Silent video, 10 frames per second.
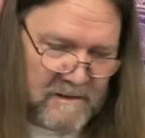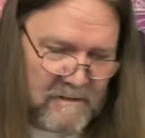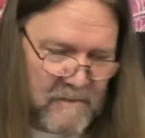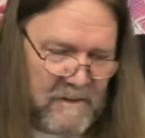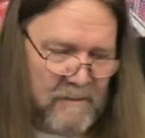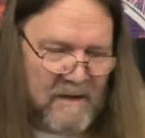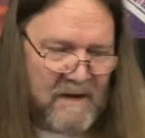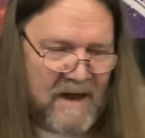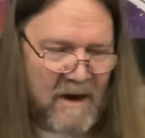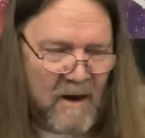But you want
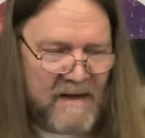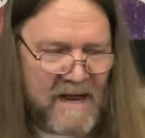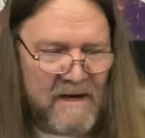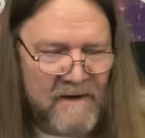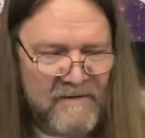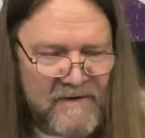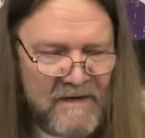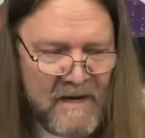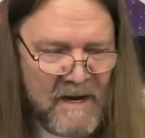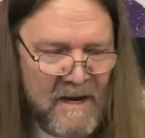to add all that
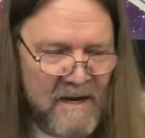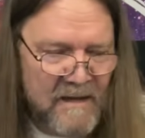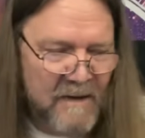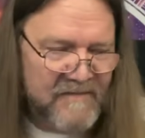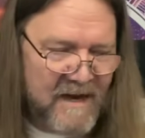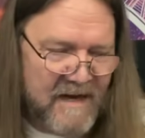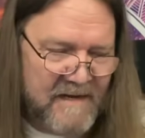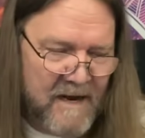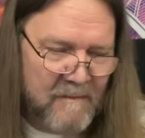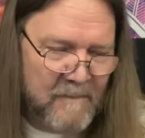energy. The upside
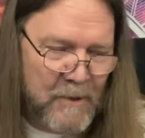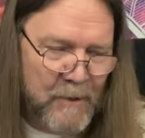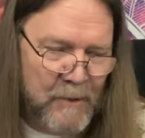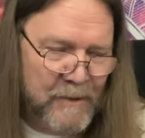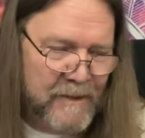down moon,